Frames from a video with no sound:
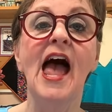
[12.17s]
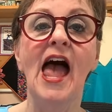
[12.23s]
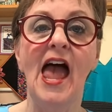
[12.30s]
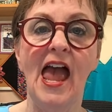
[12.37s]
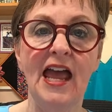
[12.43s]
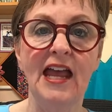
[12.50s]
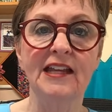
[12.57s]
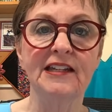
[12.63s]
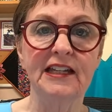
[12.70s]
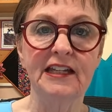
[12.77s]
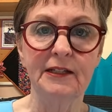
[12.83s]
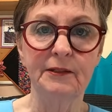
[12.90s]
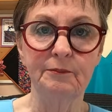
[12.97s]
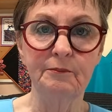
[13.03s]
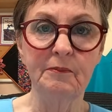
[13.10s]
And
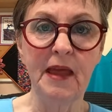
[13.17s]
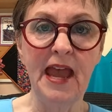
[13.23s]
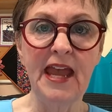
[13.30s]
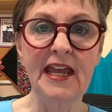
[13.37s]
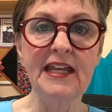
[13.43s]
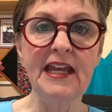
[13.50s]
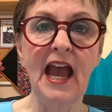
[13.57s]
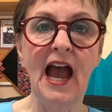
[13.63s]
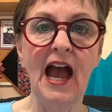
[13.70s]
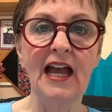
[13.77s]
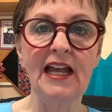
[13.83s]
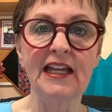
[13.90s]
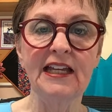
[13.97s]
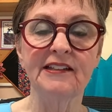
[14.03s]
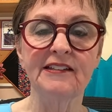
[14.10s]
in May,
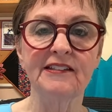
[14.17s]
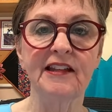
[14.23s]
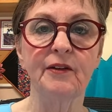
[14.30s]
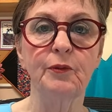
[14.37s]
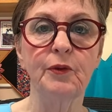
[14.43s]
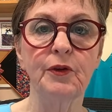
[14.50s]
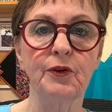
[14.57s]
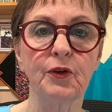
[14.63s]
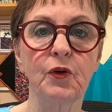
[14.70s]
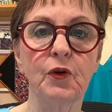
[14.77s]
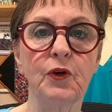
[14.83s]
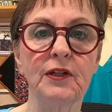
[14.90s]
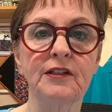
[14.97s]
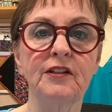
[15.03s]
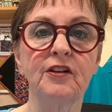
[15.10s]
I had said we were
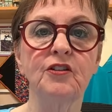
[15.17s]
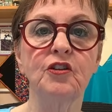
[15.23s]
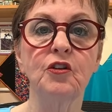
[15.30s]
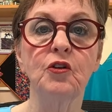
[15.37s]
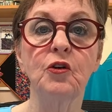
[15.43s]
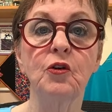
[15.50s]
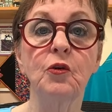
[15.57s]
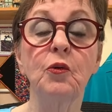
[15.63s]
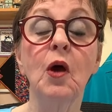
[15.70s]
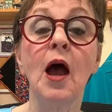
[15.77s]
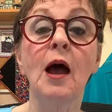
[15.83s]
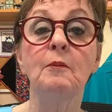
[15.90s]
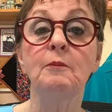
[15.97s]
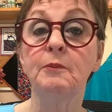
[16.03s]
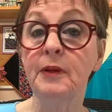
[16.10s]
going to do
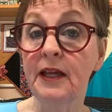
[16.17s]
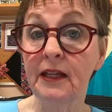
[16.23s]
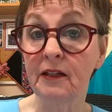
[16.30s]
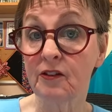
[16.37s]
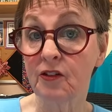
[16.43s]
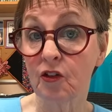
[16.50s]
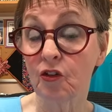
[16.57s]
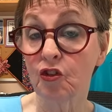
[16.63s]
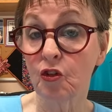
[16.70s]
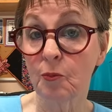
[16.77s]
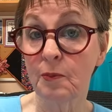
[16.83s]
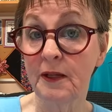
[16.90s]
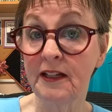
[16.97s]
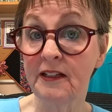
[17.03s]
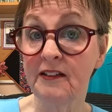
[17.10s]
Serger
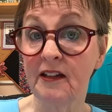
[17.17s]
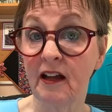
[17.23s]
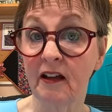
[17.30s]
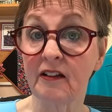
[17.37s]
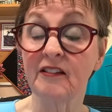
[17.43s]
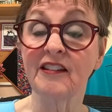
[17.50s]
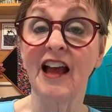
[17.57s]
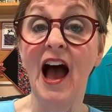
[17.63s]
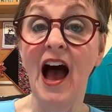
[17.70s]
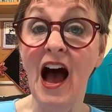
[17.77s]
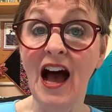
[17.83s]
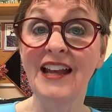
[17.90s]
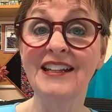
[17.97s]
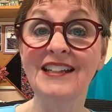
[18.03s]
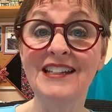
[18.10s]
Pintucks
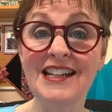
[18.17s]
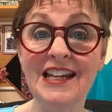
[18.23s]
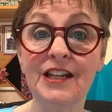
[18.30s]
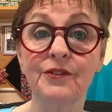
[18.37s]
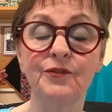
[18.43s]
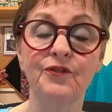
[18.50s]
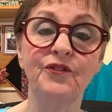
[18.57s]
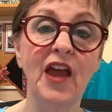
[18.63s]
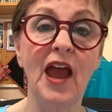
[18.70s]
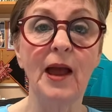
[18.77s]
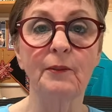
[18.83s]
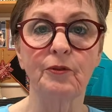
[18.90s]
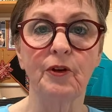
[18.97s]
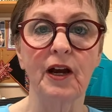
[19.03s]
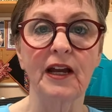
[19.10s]
on knit
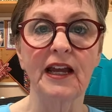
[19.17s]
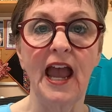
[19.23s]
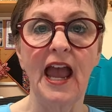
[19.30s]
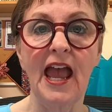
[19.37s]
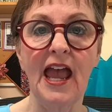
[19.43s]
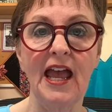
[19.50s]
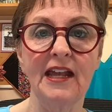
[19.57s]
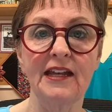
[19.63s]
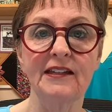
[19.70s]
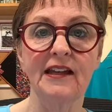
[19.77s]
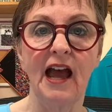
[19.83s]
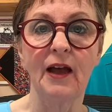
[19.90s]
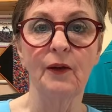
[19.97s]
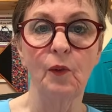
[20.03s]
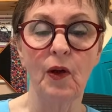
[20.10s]
fabric, and
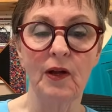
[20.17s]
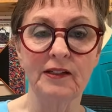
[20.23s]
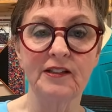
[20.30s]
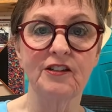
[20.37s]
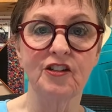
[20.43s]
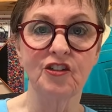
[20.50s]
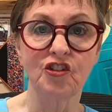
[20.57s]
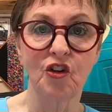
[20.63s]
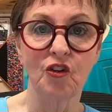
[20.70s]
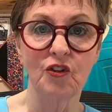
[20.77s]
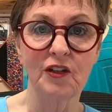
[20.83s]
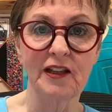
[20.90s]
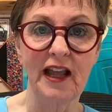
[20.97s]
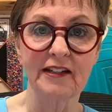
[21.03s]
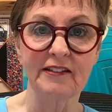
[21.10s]
I wanted to show
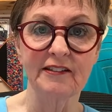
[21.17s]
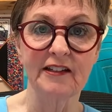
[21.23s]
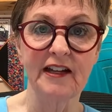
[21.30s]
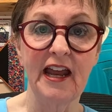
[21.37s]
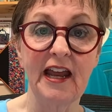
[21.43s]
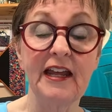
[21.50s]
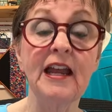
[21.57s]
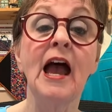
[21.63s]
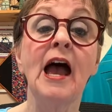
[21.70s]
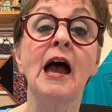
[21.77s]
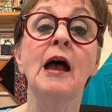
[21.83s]
you that today.